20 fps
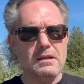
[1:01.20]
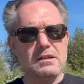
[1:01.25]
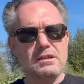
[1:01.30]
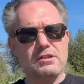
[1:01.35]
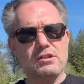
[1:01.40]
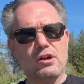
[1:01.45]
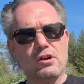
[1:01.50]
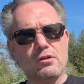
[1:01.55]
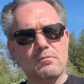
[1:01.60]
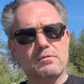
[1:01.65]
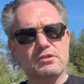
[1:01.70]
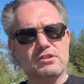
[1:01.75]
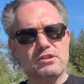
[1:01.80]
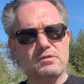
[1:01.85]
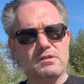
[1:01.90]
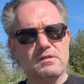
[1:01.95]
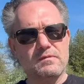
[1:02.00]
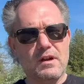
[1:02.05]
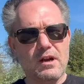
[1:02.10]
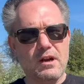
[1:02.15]
So she
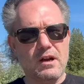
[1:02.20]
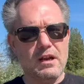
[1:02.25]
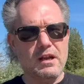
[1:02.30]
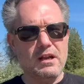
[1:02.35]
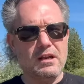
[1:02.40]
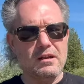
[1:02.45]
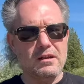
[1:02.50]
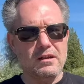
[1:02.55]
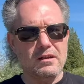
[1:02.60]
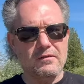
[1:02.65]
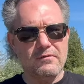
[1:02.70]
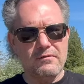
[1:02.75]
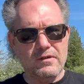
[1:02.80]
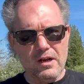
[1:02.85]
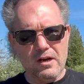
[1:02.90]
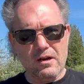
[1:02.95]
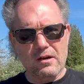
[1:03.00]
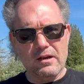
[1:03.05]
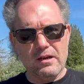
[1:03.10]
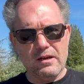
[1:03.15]
was very,
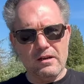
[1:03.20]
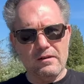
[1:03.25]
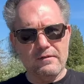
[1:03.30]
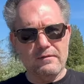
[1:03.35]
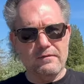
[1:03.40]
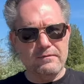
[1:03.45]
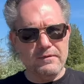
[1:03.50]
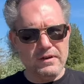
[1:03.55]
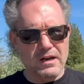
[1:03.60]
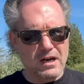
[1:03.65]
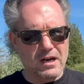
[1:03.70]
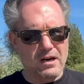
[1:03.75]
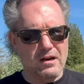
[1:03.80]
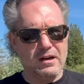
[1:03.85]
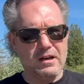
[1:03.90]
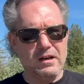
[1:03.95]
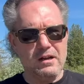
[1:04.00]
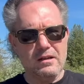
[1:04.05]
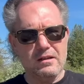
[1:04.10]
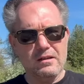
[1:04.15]
very,
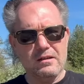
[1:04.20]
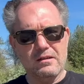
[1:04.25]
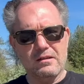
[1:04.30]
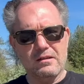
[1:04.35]
very